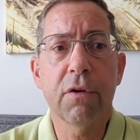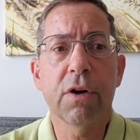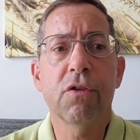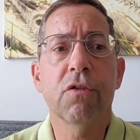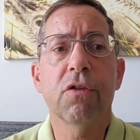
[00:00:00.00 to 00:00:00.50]

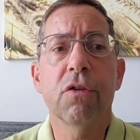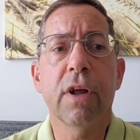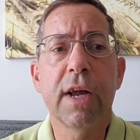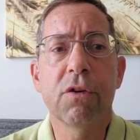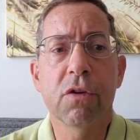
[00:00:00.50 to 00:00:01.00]

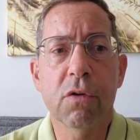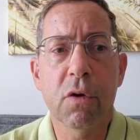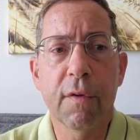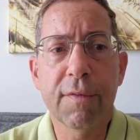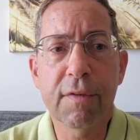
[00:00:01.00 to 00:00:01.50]
unregistered
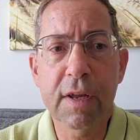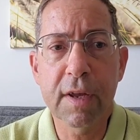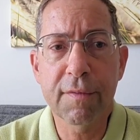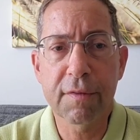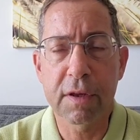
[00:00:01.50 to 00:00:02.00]
agent of
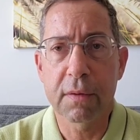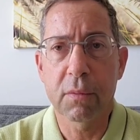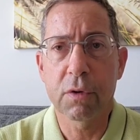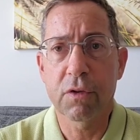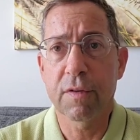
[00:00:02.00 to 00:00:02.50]
CEFC,
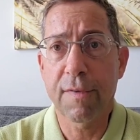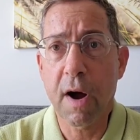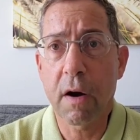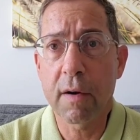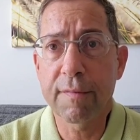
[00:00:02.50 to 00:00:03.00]
which is a
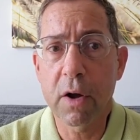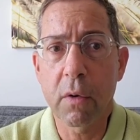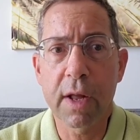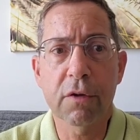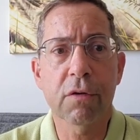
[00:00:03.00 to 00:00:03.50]
FARA
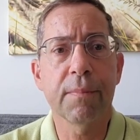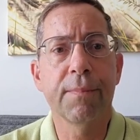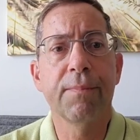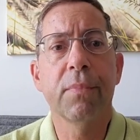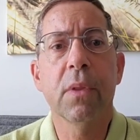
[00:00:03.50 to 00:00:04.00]
violation.